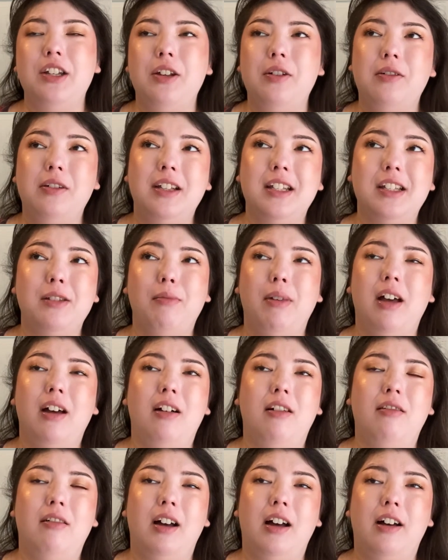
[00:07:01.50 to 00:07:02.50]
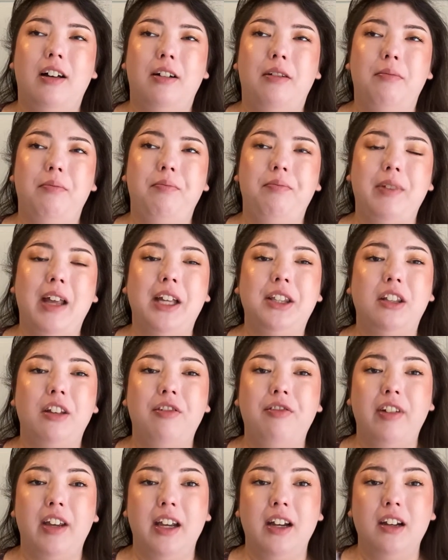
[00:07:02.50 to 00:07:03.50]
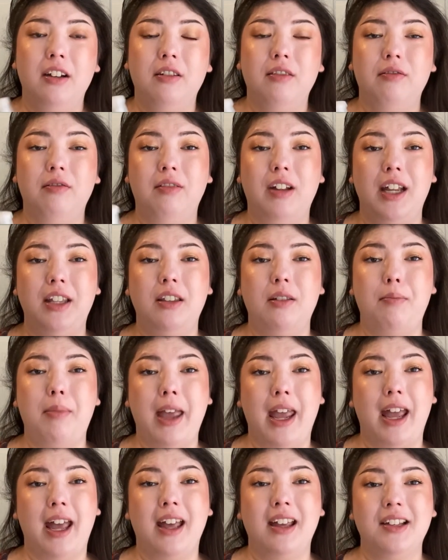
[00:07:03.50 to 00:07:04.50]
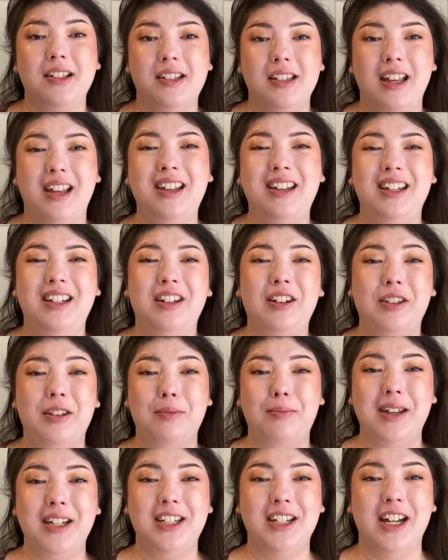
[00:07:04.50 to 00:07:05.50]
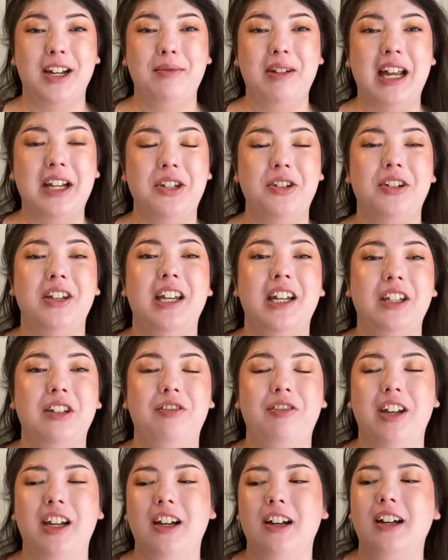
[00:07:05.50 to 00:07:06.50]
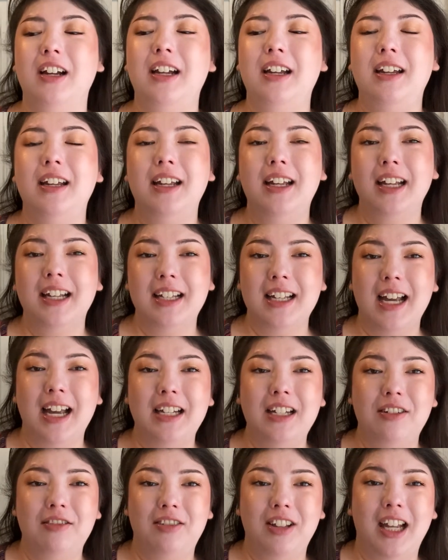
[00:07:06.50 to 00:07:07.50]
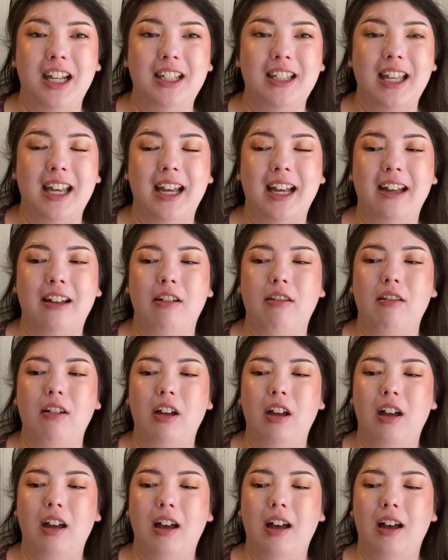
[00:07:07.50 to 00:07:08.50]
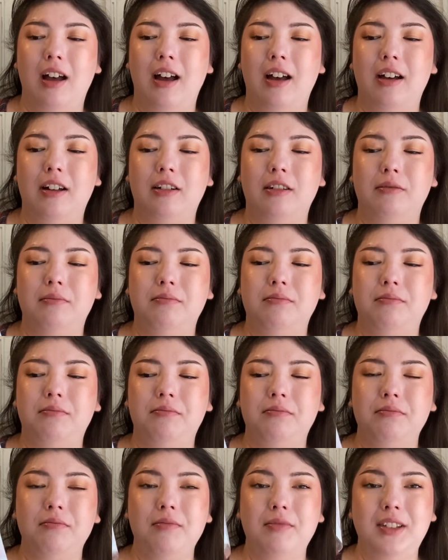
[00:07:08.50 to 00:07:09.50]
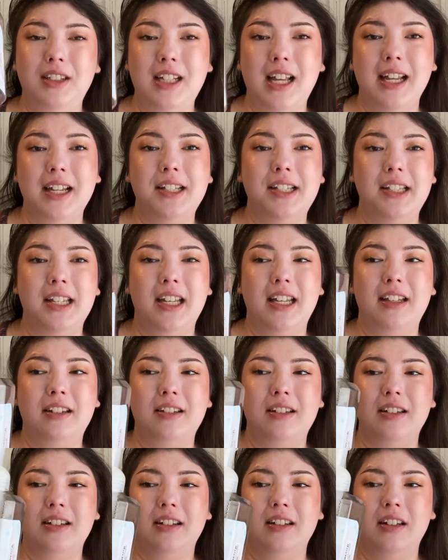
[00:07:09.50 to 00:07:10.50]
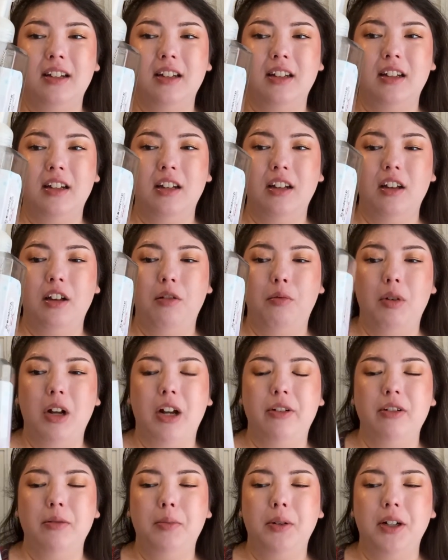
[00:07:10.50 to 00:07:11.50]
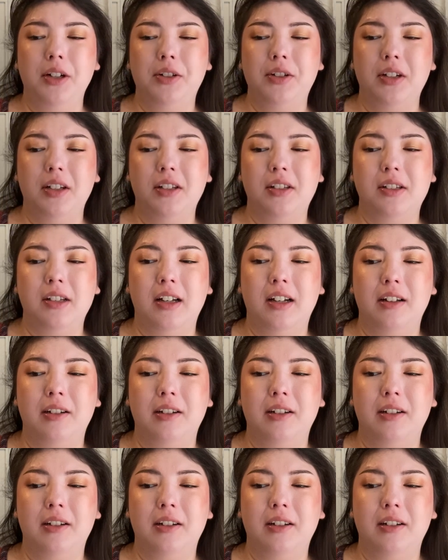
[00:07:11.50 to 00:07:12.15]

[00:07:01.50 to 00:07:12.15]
you would smell at the fair in the bags, you know, the big giant bags you can get at the fair, kind of like that. Nice scent. Would I repurchase?